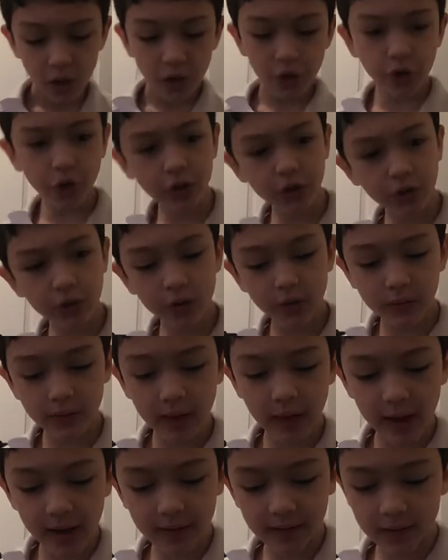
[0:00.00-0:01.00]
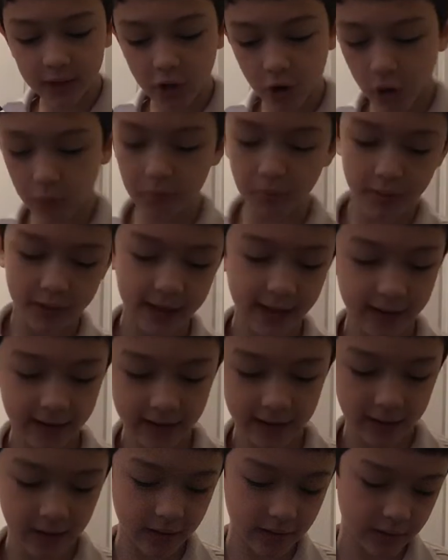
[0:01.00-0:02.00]
You can use that in the code breaking
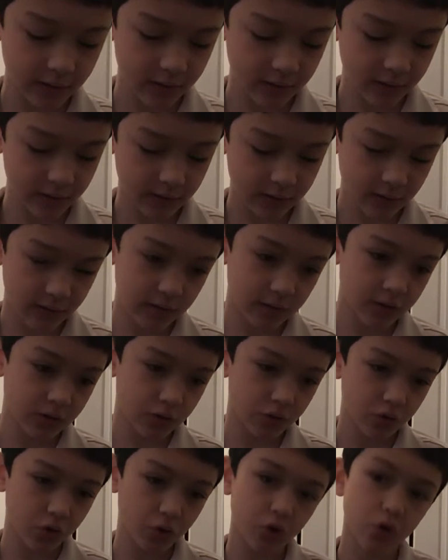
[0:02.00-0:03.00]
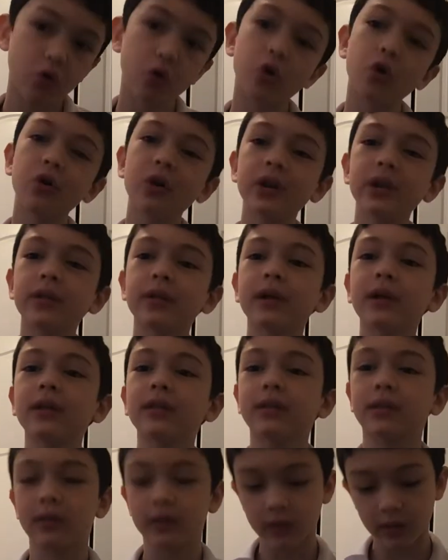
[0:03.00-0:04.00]
guide. Or is
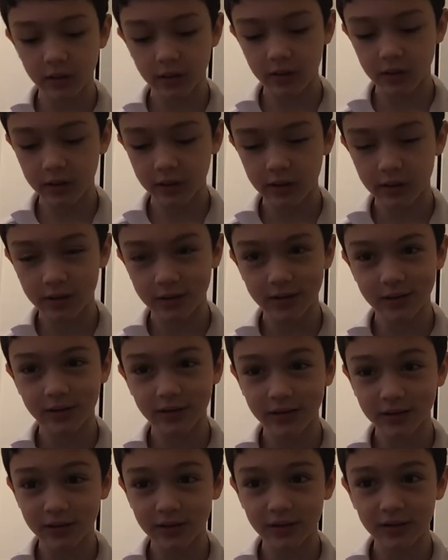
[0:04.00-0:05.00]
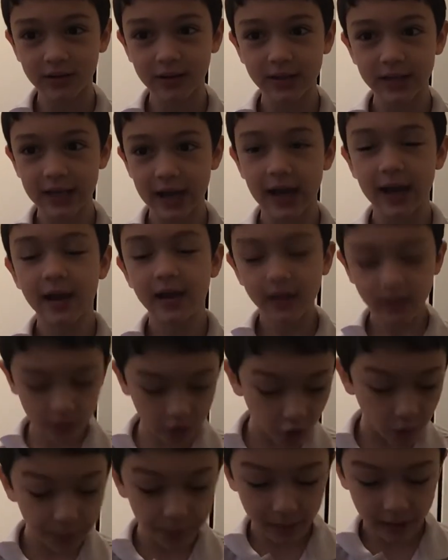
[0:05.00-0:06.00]
that the
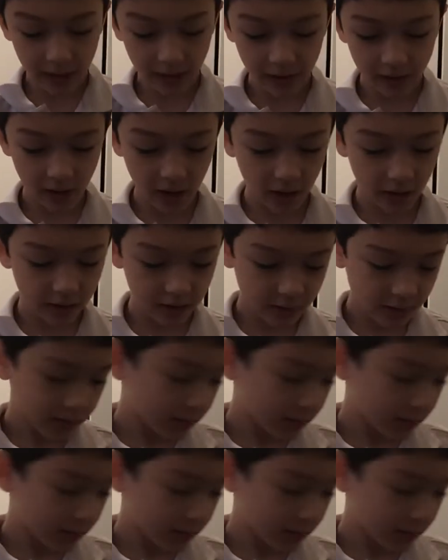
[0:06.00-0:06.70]
code breaking guide.